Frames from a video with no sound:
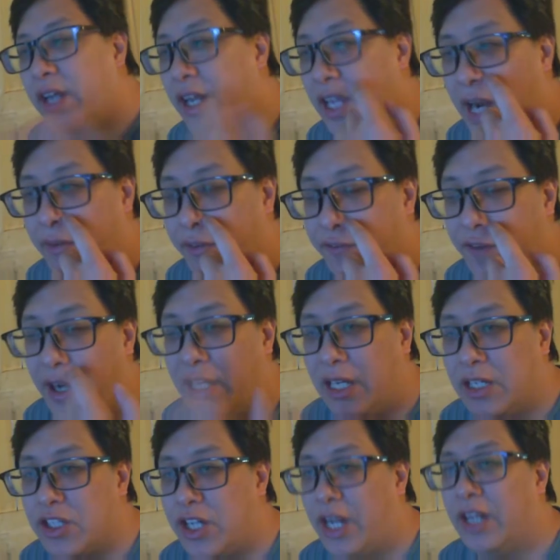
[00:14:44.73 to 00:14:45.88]
have a
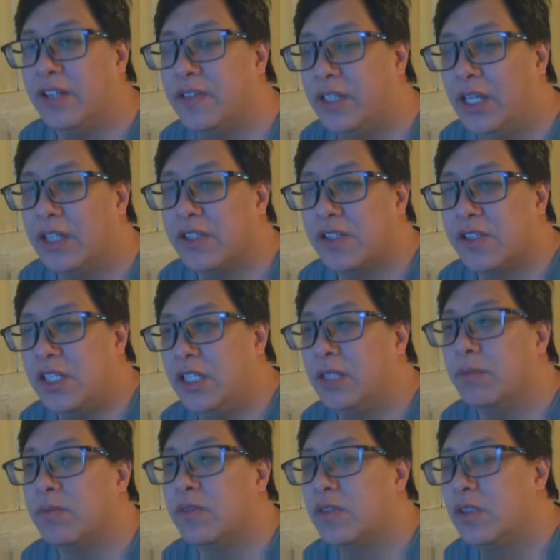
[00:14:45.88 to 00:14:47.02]
fighting chance against
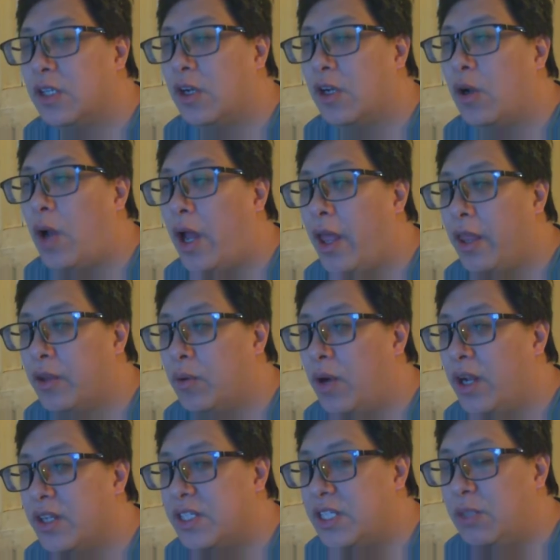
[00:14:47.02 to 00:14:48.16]
teams. You know,
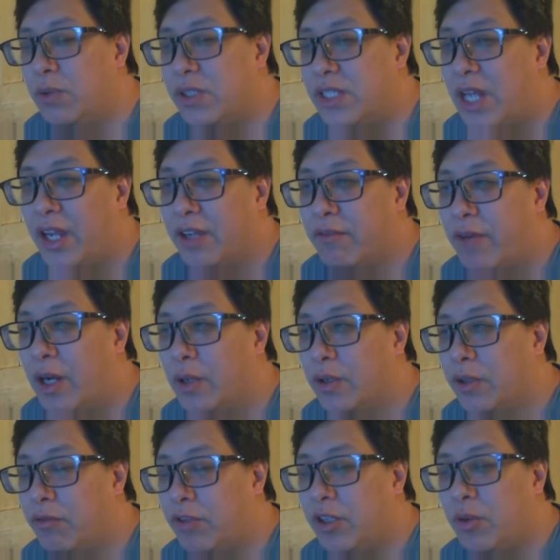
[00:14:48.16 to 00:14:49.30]
otherwise he would die in round
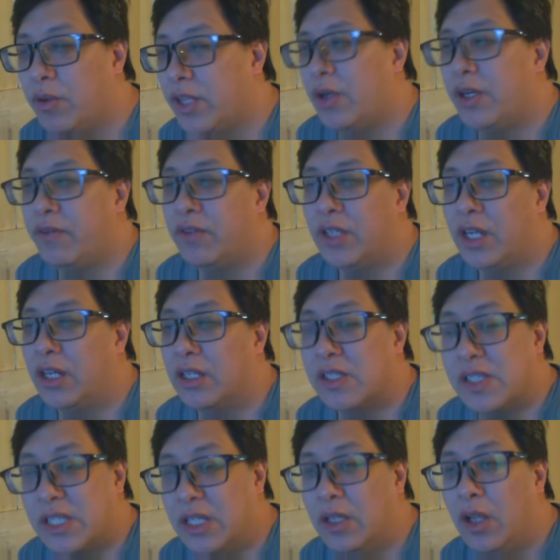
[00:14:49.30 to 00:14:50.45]
3 without even getting a
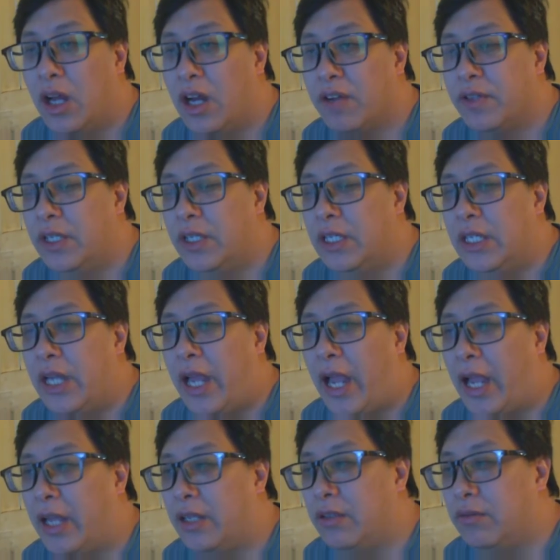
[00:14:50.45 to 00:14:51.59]
skill off,
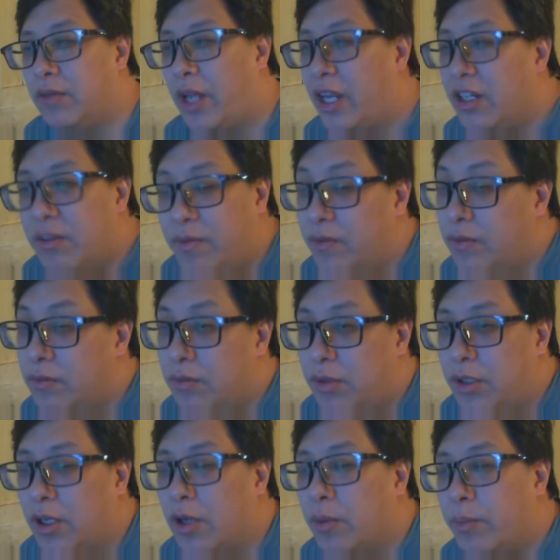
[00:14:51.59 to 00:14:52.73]
and I'd,
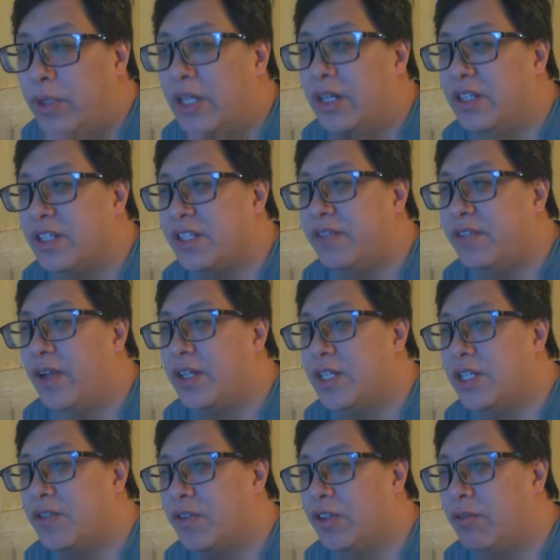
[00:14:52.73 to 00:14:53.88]
you know, be at a
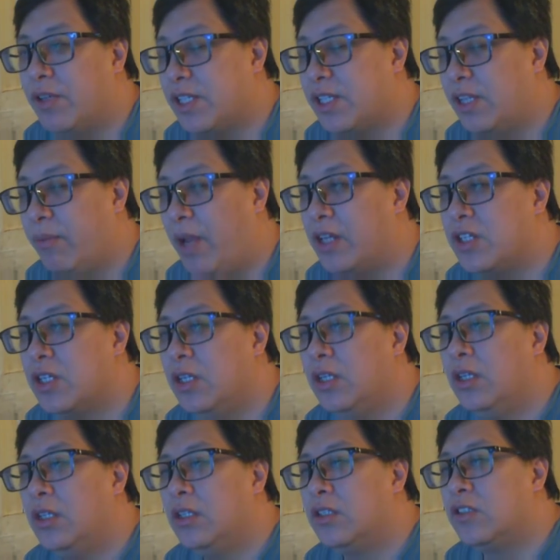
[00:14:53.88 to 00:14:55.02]
disadvantage for the rest of the match.
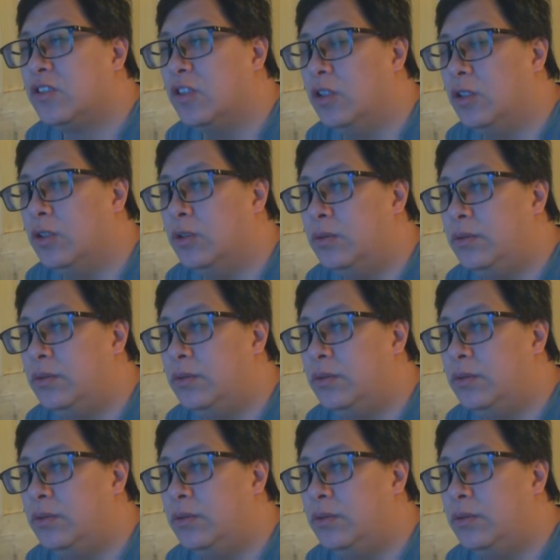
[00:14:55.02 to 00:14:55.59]
So